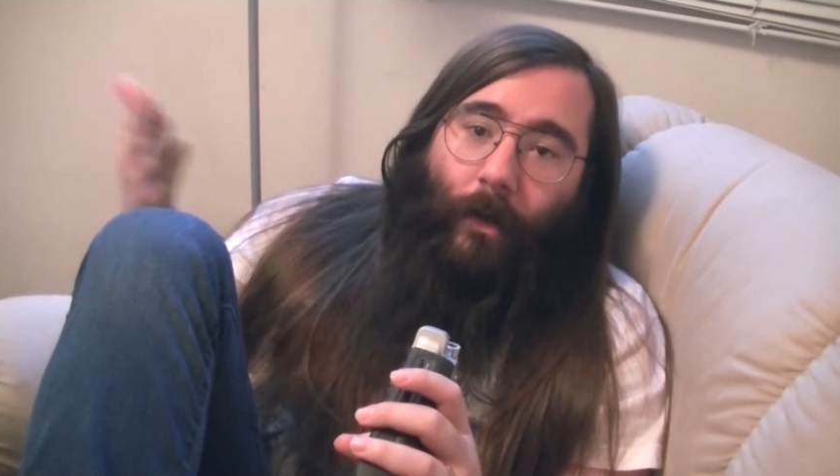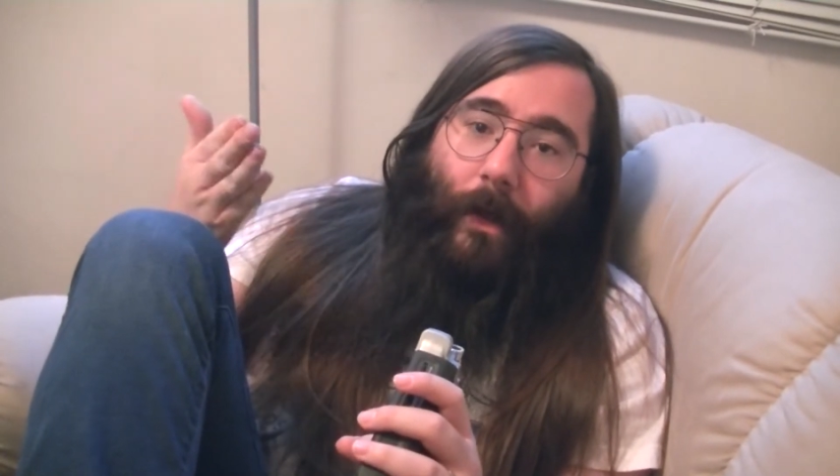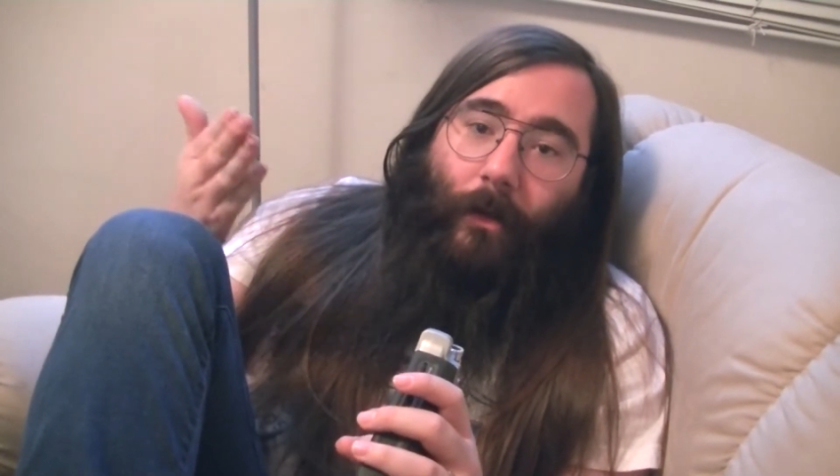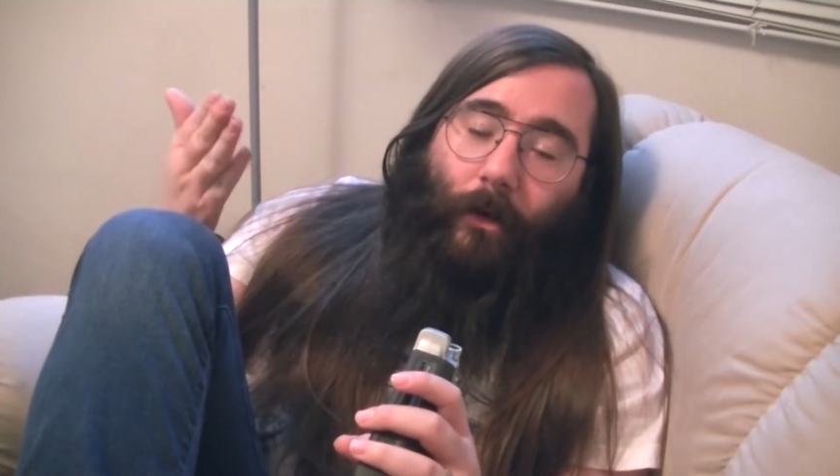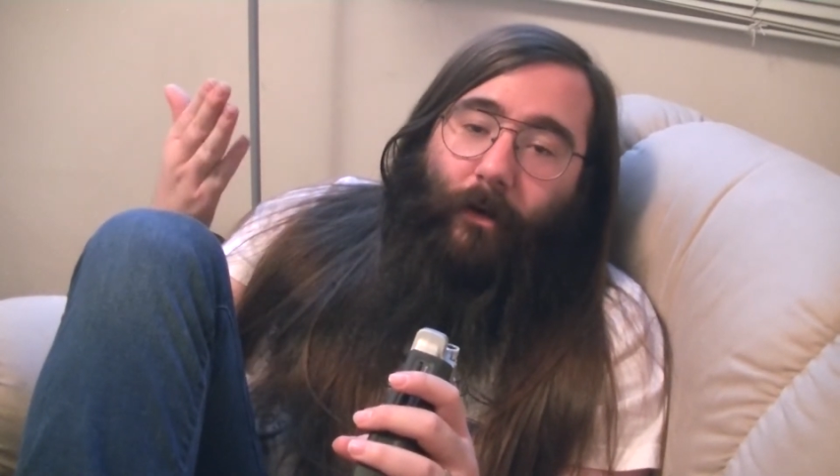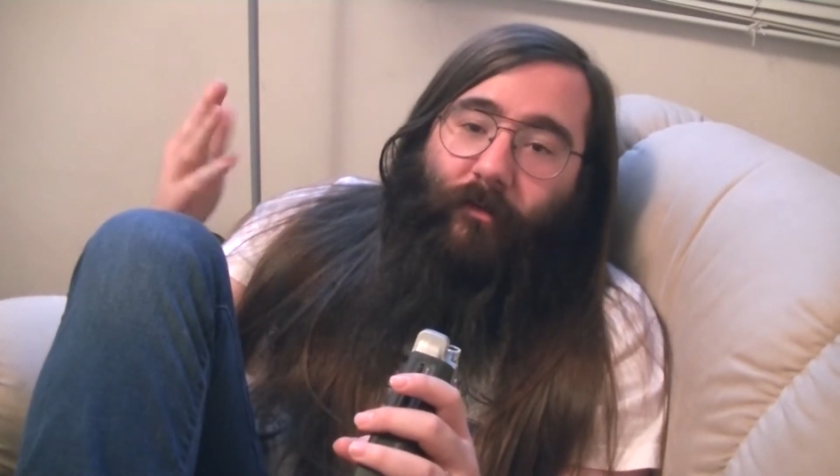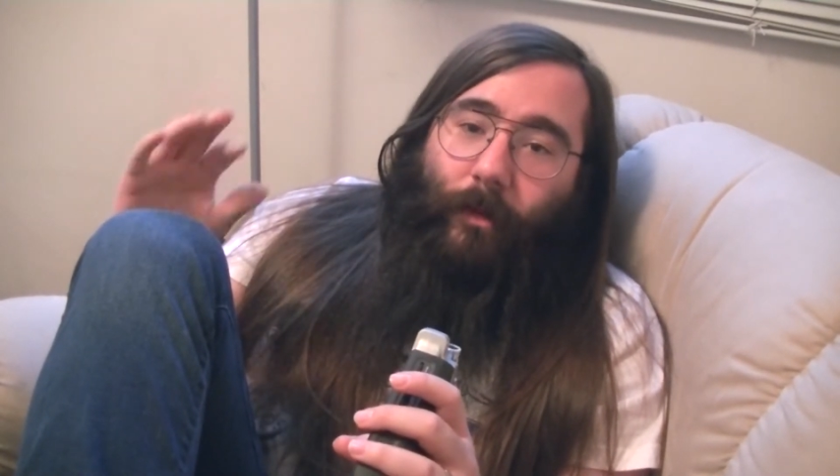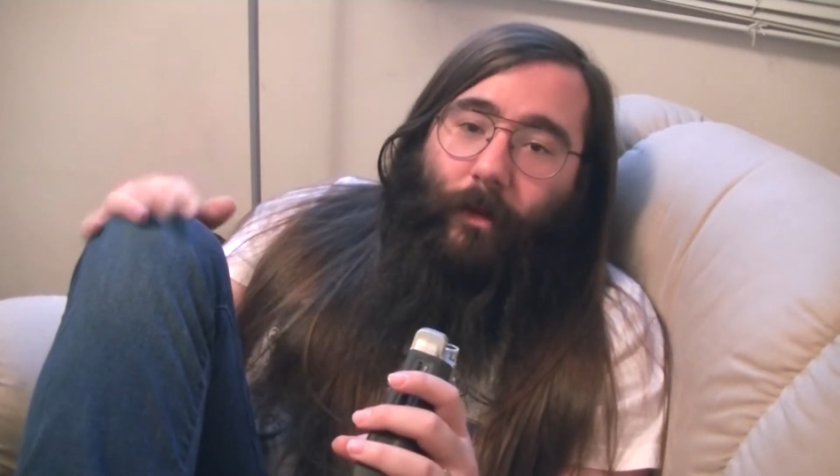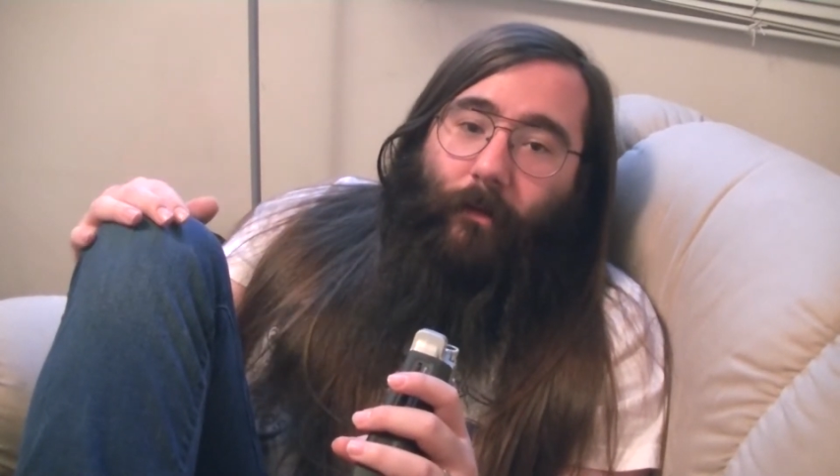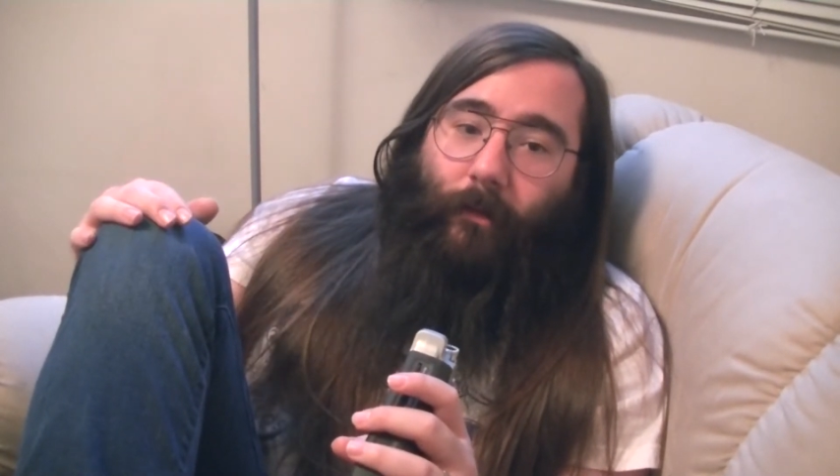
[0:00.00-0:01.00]
at large,
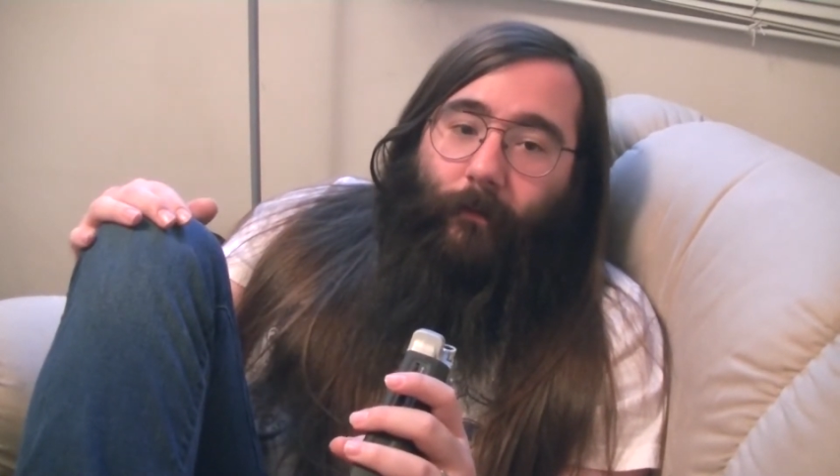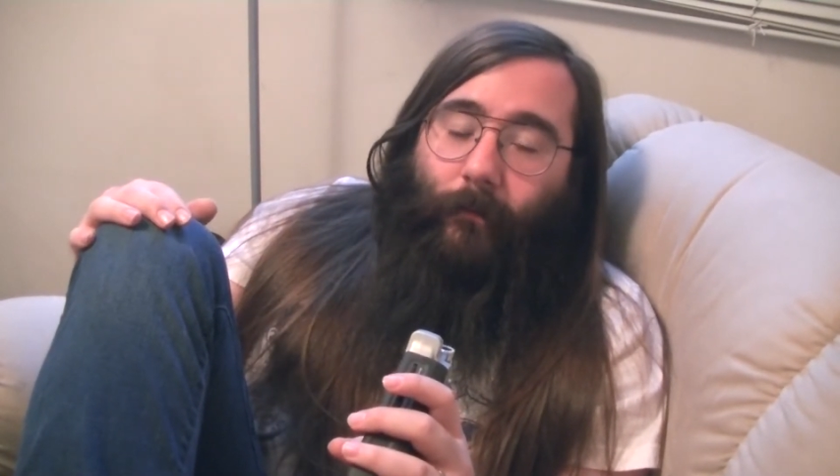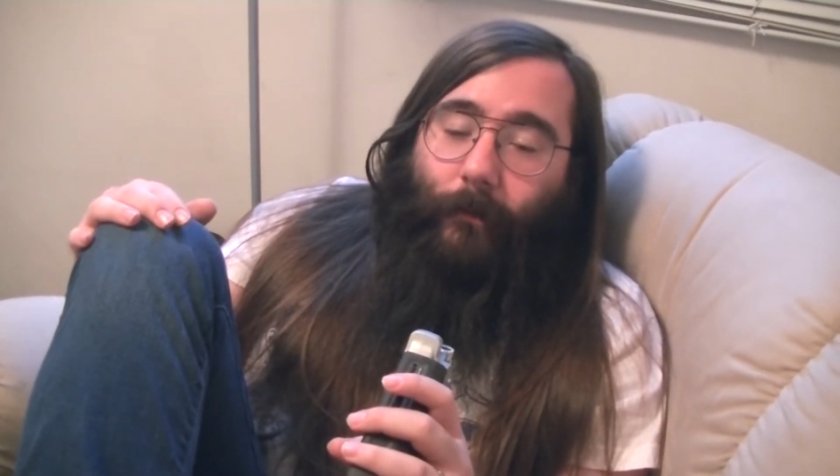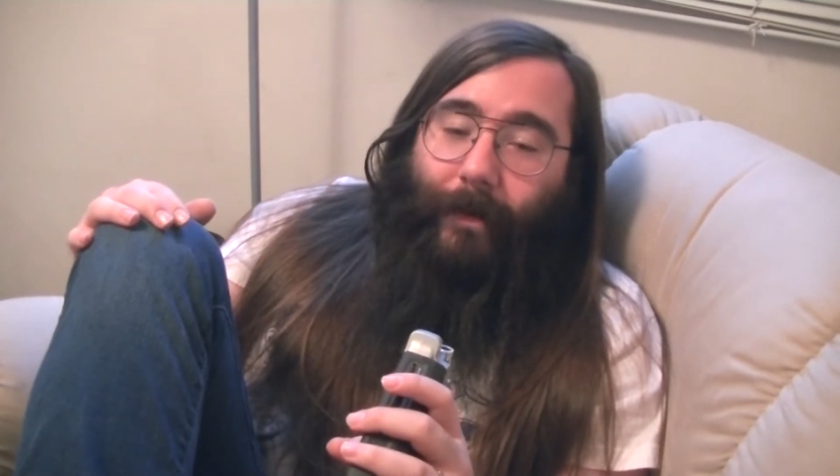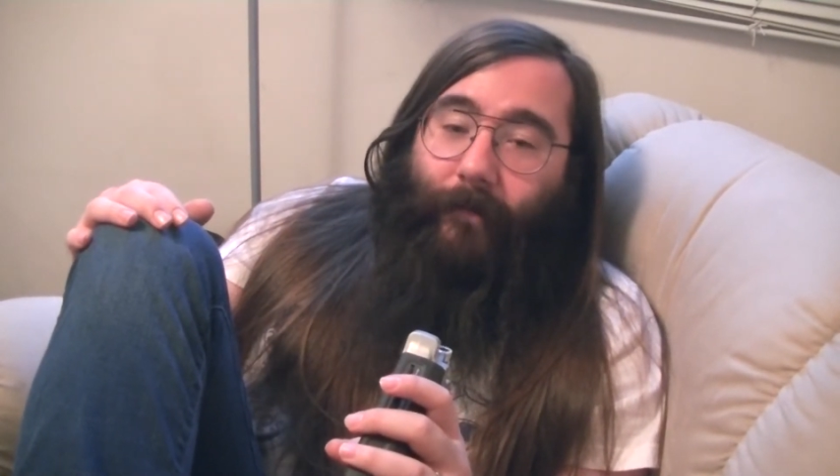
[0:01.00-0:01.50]
but also for my